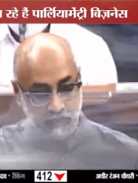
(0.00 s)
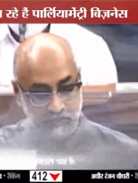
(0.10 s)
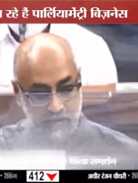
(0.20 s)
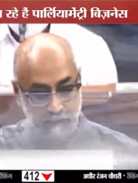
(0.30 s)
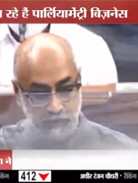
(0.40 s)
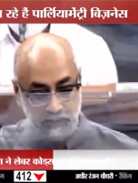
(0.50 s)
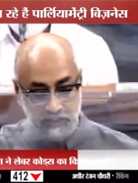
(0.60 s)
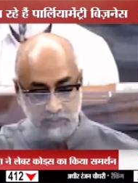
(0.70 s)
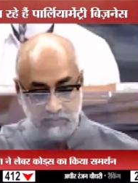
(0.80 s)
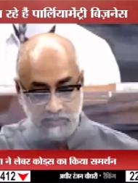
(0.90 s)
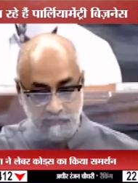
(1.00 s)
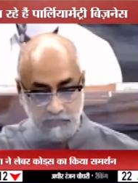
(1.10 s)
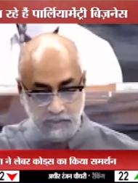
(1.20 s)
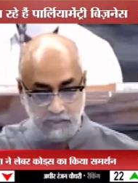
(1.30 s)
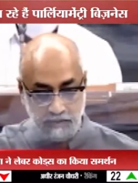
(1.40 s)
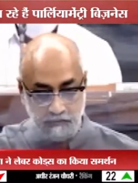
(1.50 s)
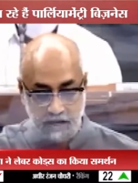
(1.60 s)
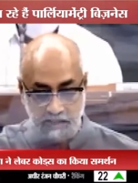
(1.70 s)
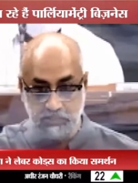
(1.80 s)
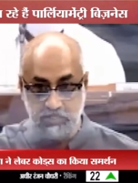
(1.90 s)
For example, definition of
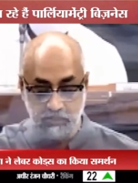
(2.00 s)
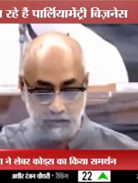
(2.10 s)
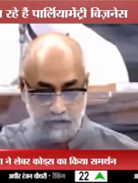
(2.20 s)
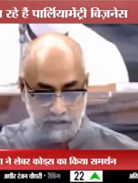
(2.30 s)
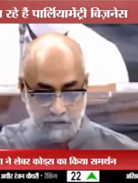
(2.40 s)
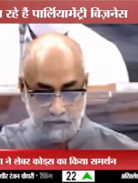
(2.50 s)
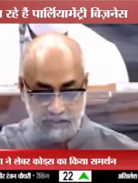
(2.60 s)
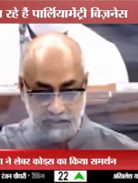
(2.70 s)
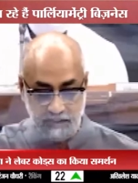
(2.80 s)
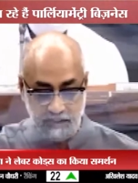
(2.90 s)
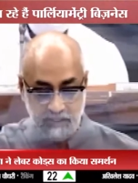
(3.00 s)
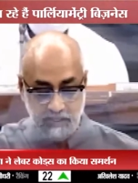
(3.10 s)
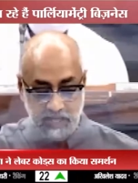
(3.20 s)
wages under gratuity